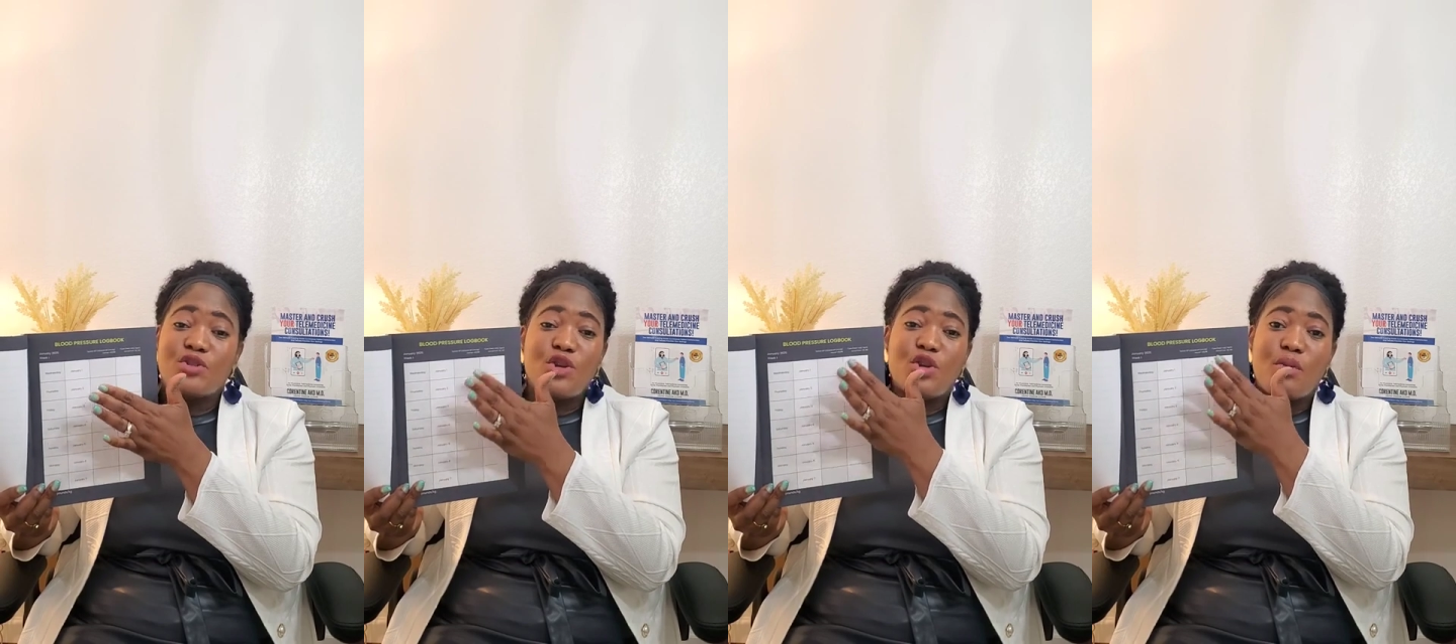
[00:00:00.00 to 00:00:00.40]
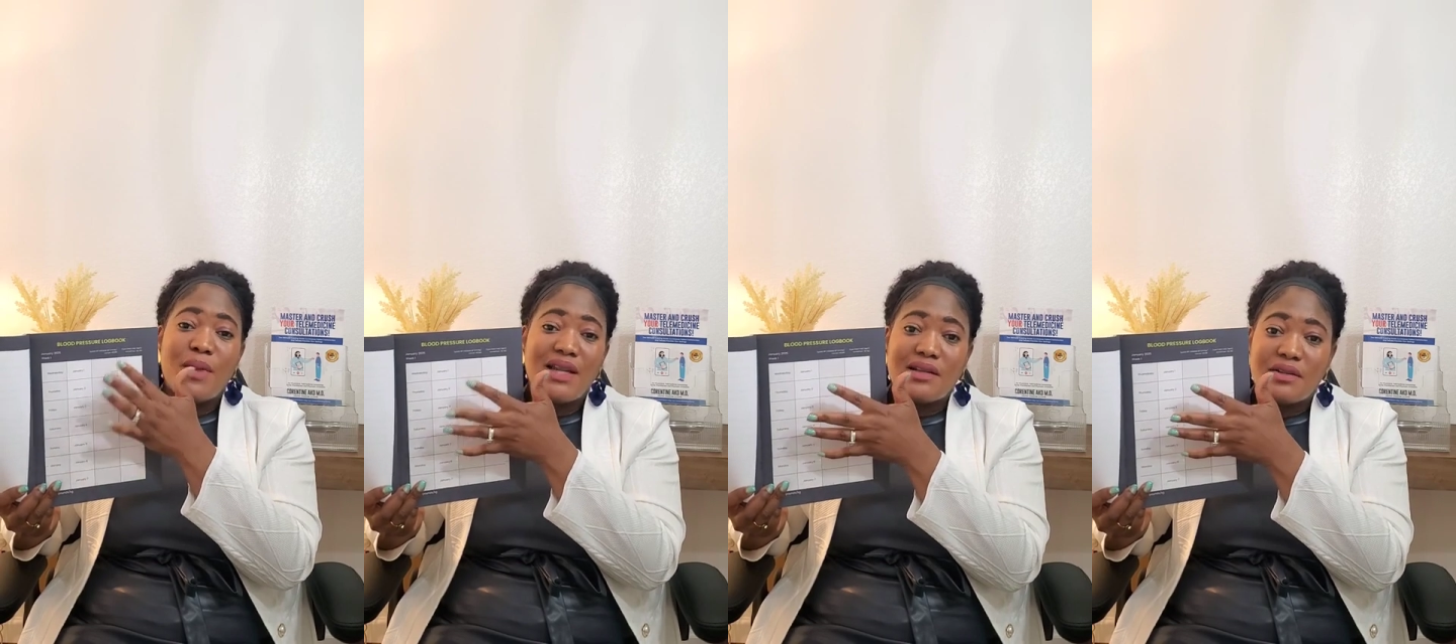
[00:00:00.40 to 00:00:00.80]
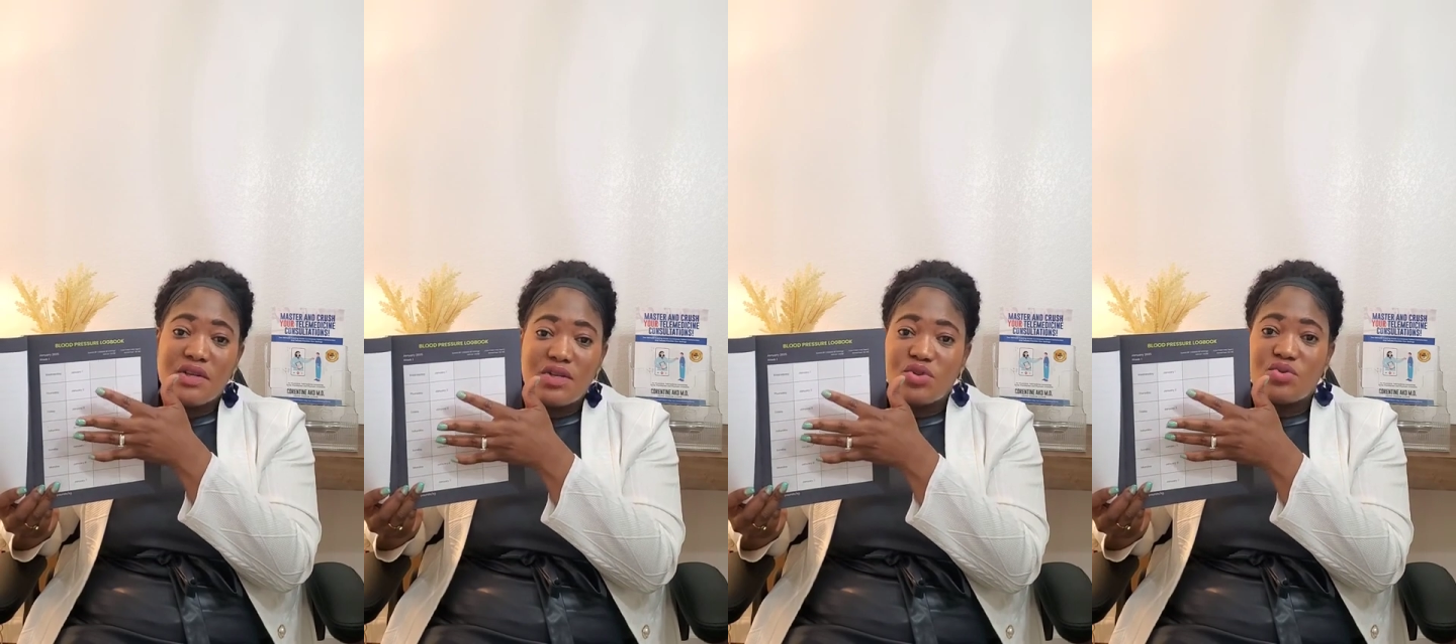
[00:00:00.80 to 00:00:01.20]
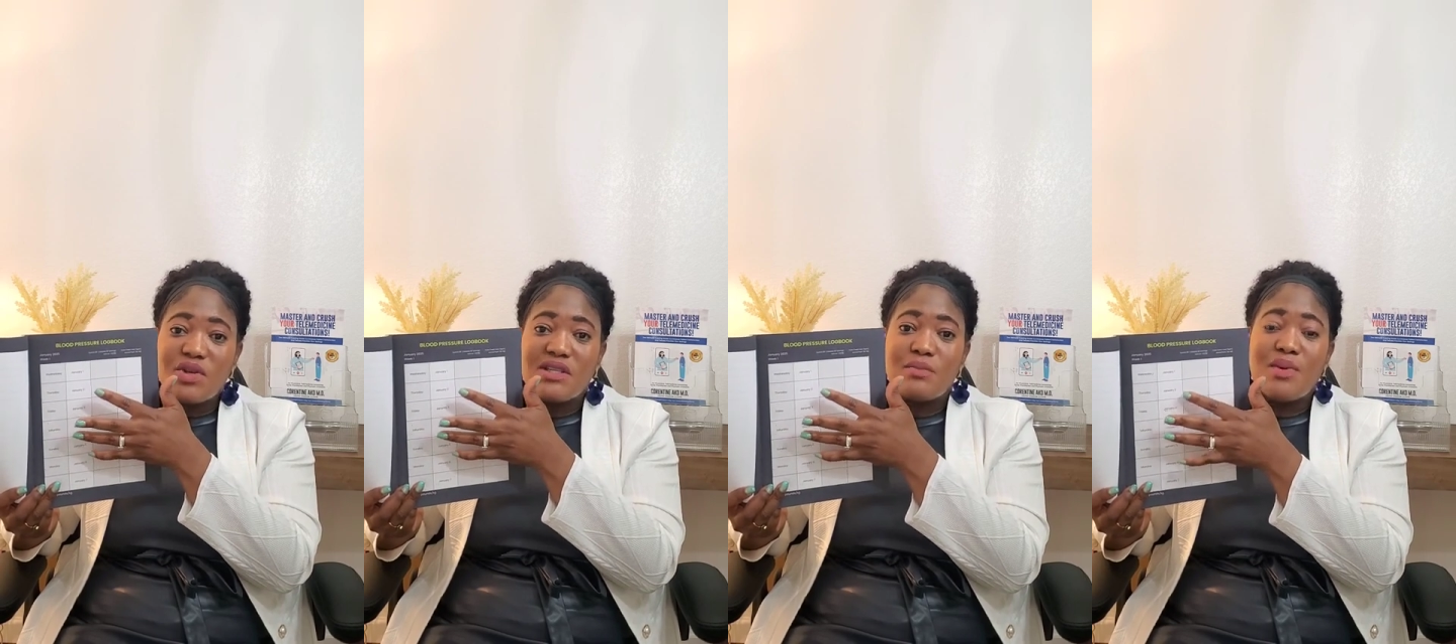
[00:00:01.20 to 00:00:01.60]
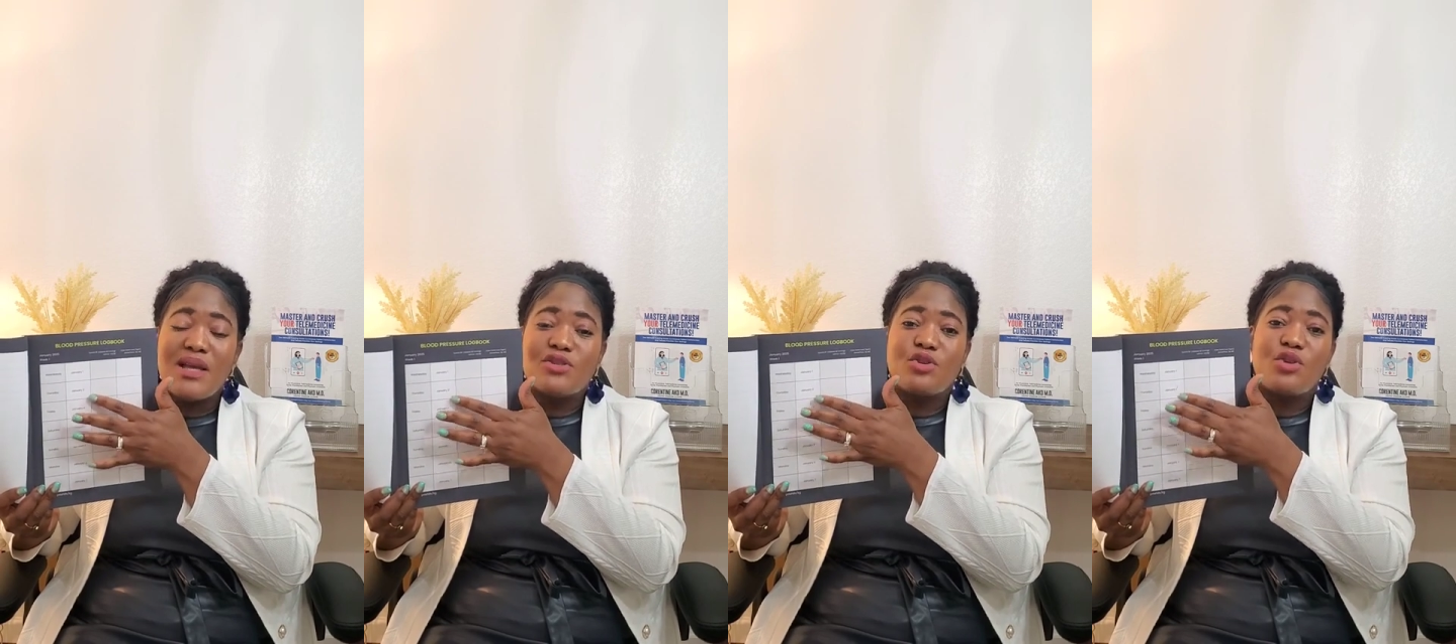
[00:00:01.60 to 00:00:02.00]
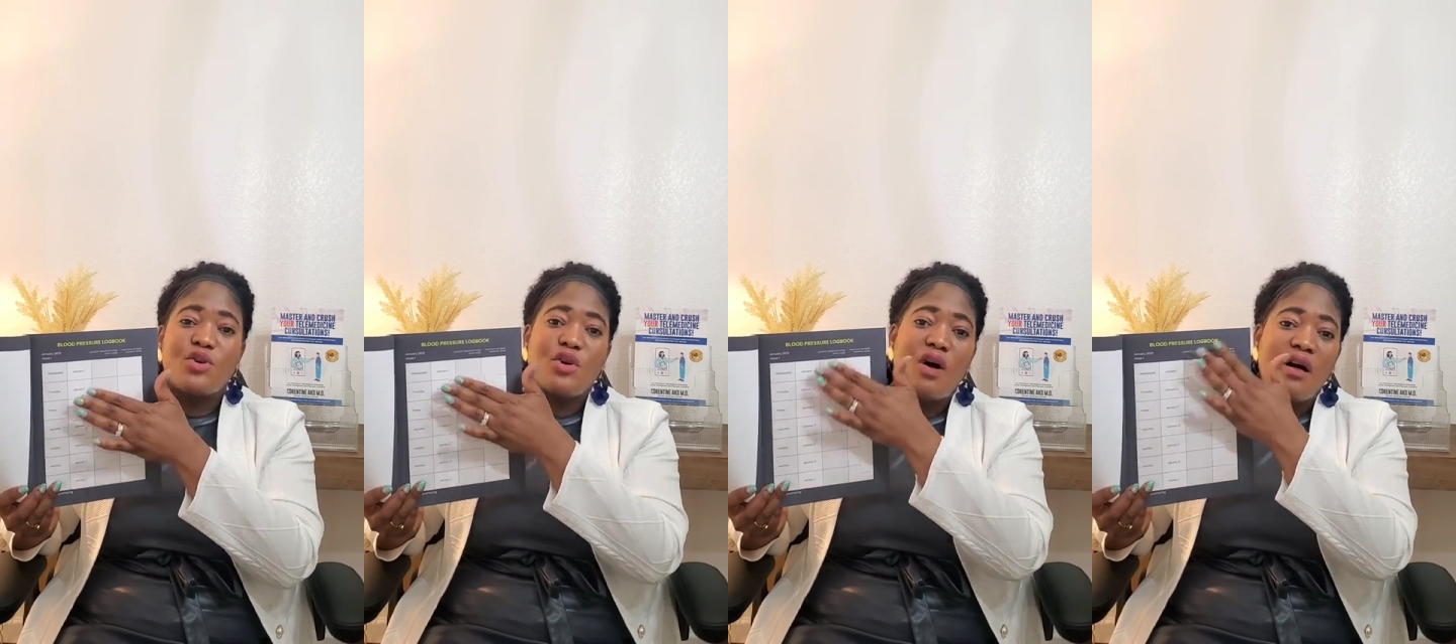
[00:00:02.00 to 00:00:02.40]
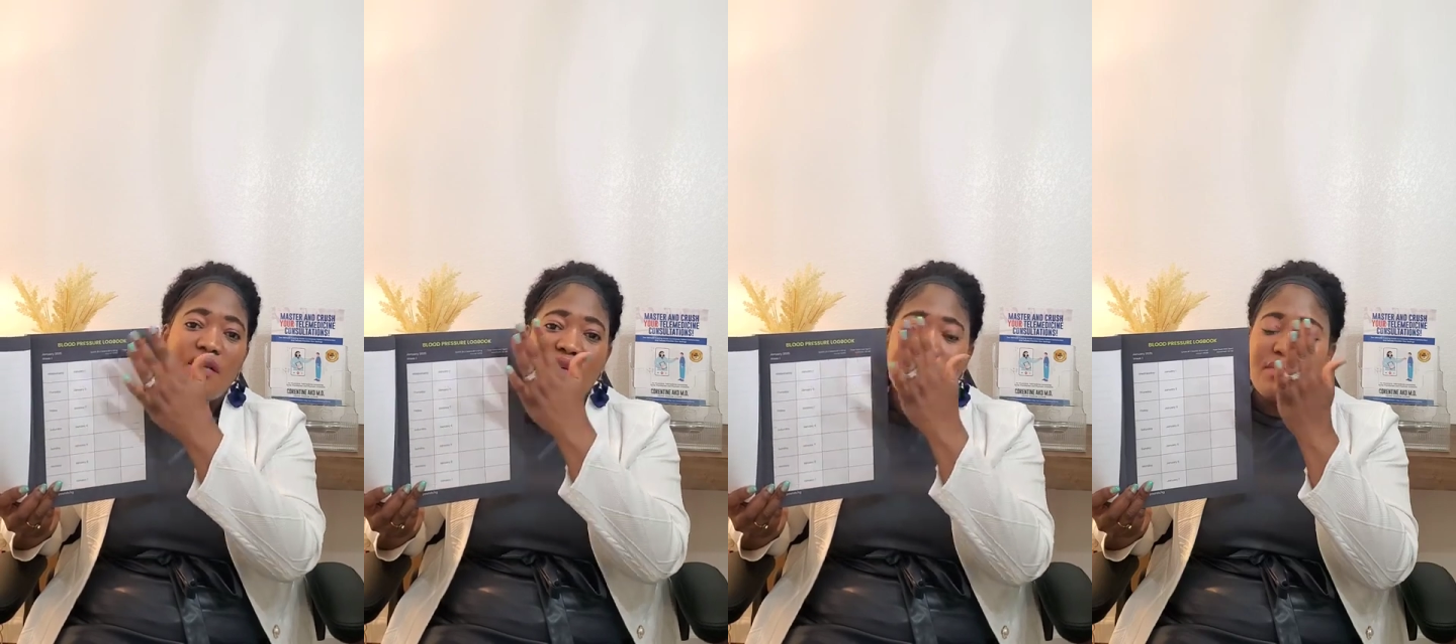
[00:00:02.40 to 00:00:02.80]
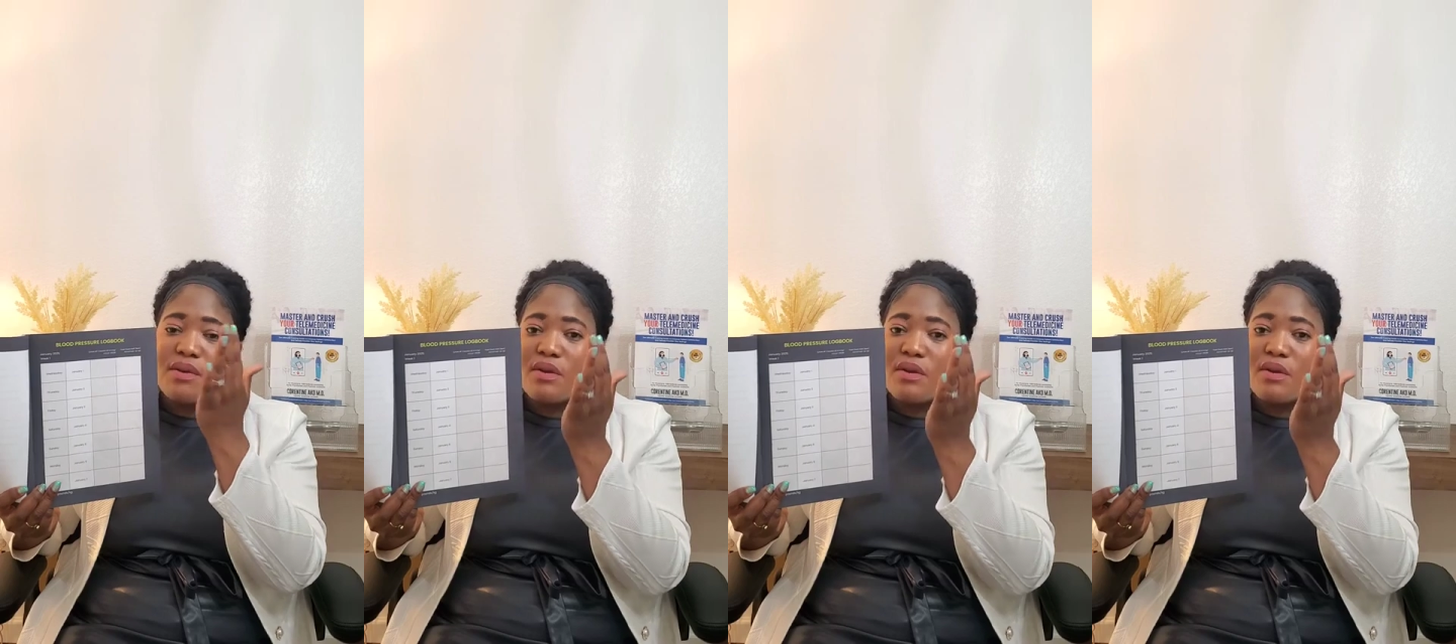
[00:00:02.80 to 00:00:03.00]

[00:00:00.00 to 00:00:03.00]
on your medical history. It depends on your other,